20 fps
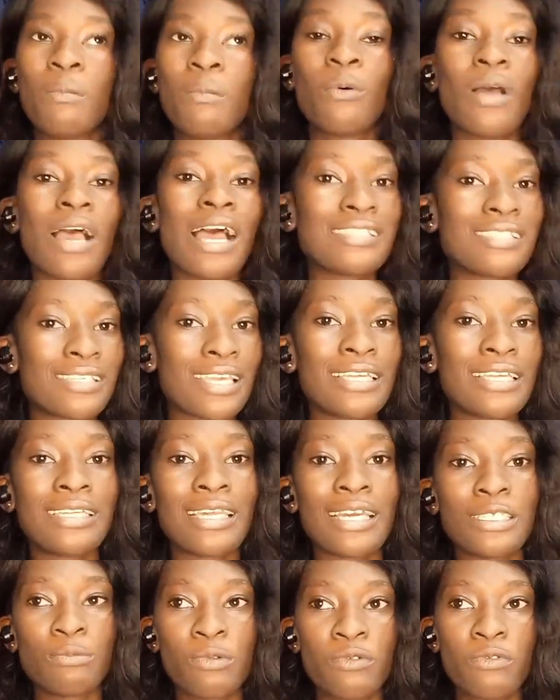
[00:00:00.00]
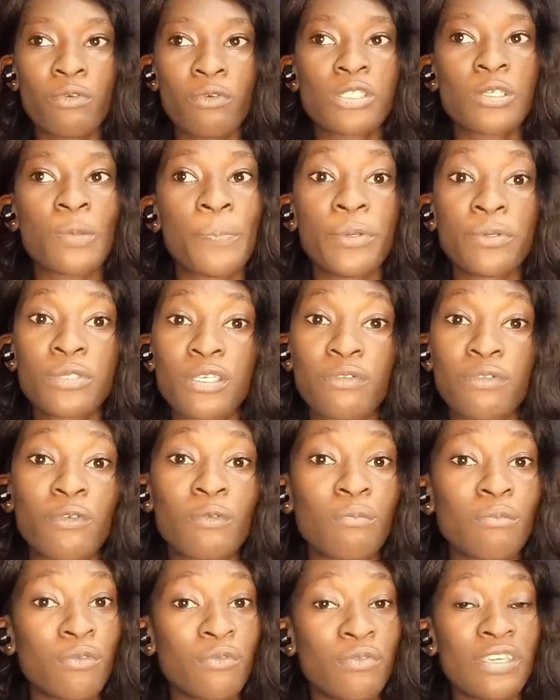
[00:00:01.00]
But aside that, the movie was a
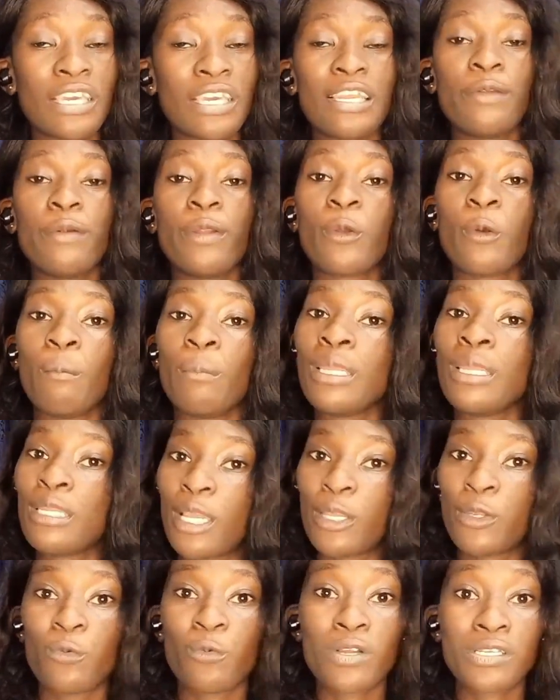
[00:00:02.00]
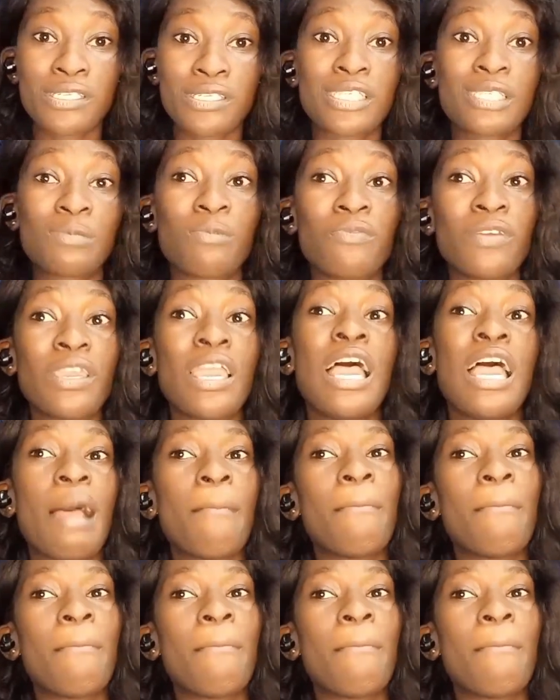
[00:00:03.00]
beautiful movie, and I recommend that you watch this movie.